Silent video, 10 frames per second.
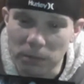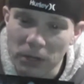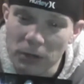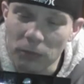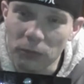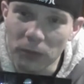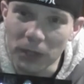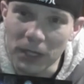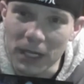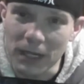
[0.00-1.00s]
Playroom's
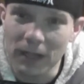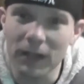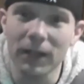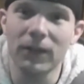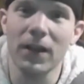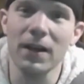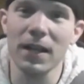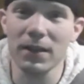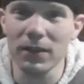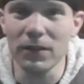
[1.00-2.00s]
really neat. It's kind
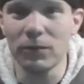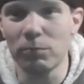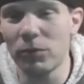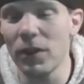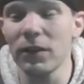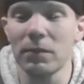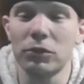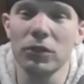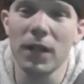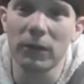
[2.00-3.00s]
of got these things, I'm
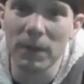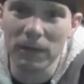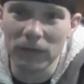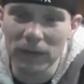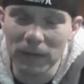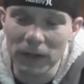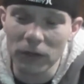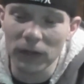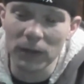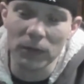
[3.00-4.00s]
sure you guys maybe have seen
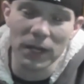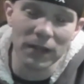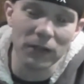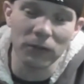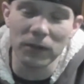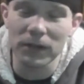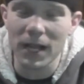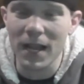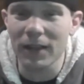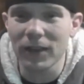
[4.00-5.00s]
videos of it, where you got these little
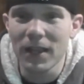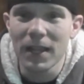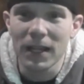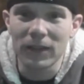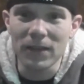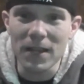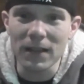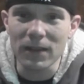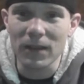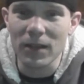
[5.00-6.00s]
guys. It's
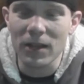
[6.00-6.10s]
neat.